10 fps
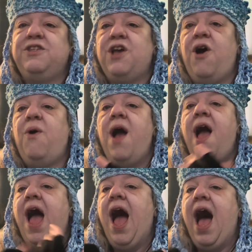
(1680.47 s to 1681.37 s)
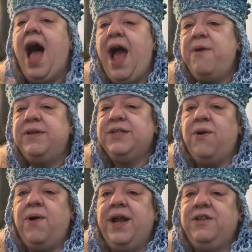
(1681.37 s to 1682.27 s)
So I was
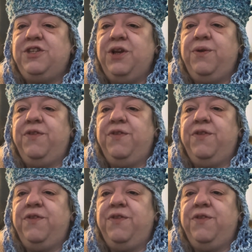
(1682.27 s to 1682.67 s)
going to